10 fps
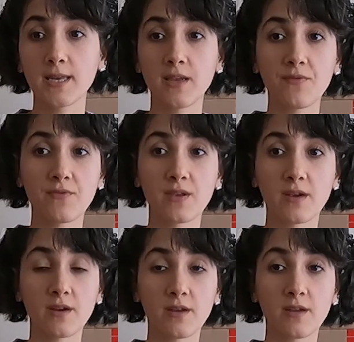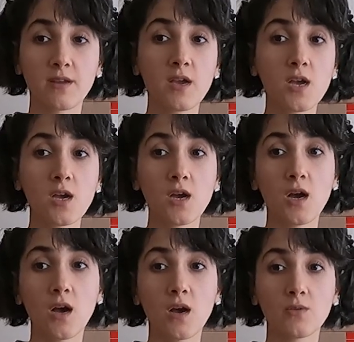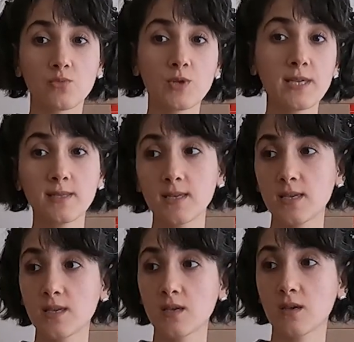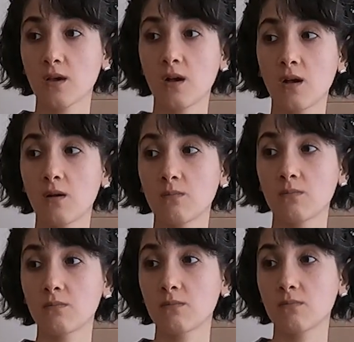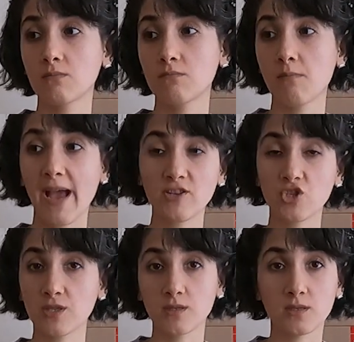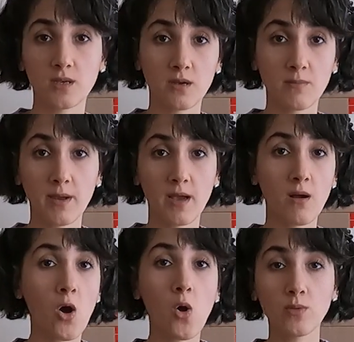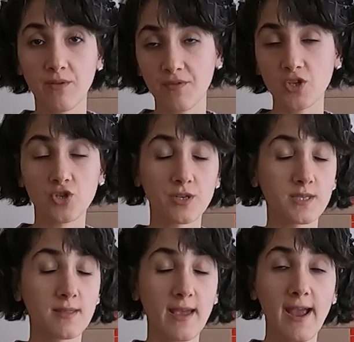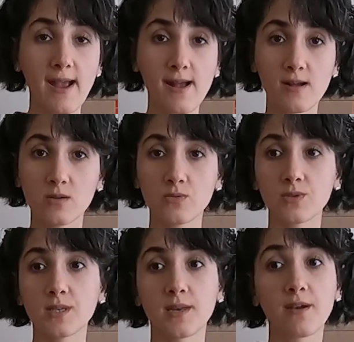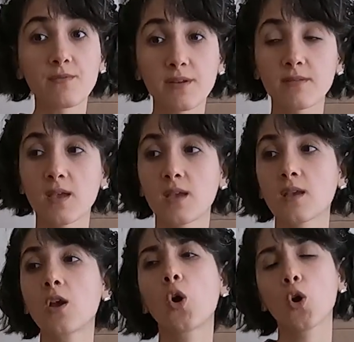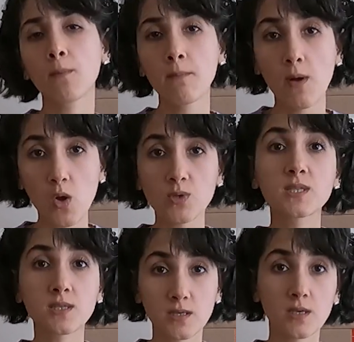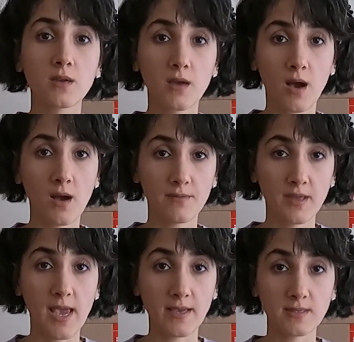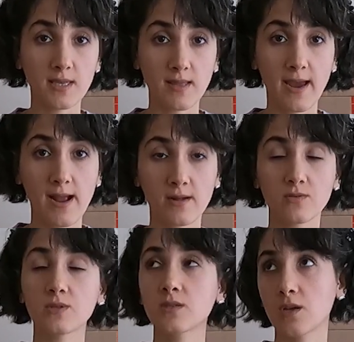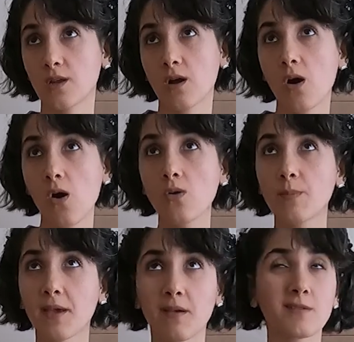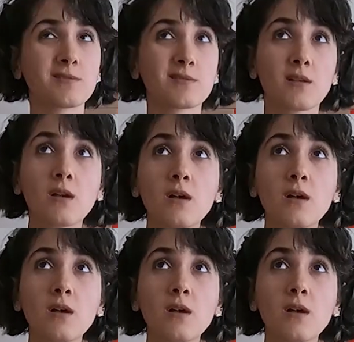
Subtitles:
and if they really matches all the features in the house and everything, or most things in the house, not all, because